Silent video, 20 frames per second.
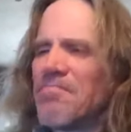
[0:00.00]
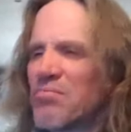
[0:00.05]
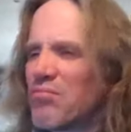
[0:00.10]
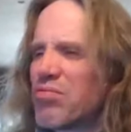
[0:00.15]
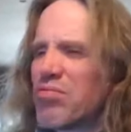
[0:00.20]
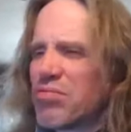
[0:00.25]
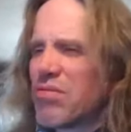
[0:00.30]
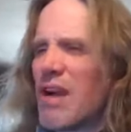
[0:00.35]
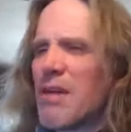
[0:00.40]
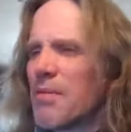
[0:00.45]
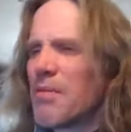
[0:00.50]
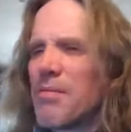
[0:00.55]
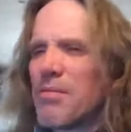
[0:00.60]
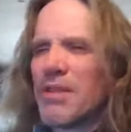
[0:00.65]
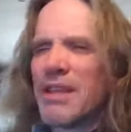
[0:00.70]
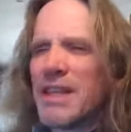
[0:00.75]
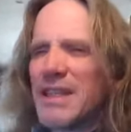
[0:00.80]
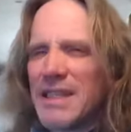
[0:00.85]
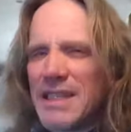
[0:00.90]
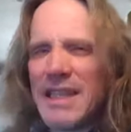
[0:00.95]

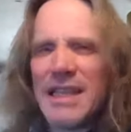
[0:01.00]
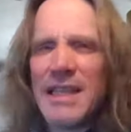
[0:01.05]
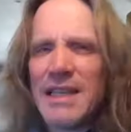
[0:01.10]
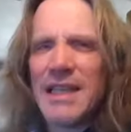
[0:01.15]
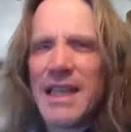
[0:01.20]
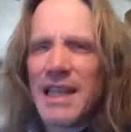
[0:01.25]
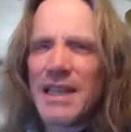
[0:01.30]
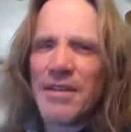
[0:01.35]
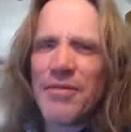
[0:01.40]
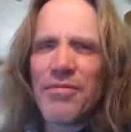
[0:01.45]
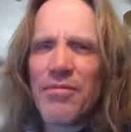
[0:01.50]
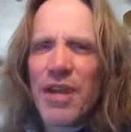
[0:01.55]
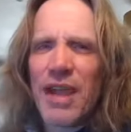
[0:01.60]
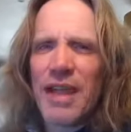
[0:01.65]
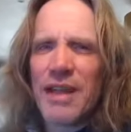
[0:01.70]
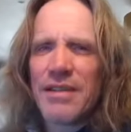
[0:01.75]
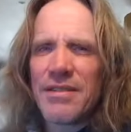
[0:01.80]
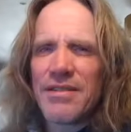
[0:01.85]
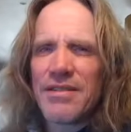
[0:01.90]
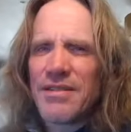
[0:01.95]
probably did get it
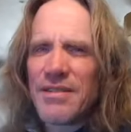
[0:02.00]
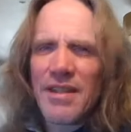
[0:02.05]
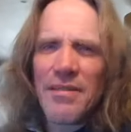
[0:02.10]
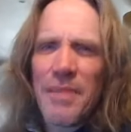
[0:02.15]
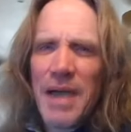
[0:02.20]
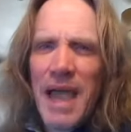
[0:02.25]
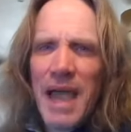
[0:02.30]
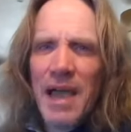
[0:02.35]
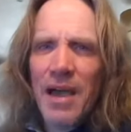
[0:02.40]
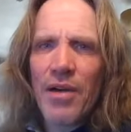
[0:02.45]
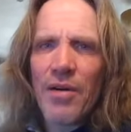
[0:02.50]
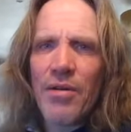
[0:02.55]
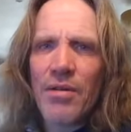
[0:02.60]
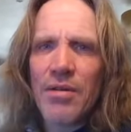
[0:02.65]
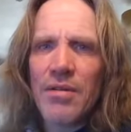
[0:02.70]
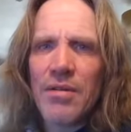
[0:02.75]
right somehow.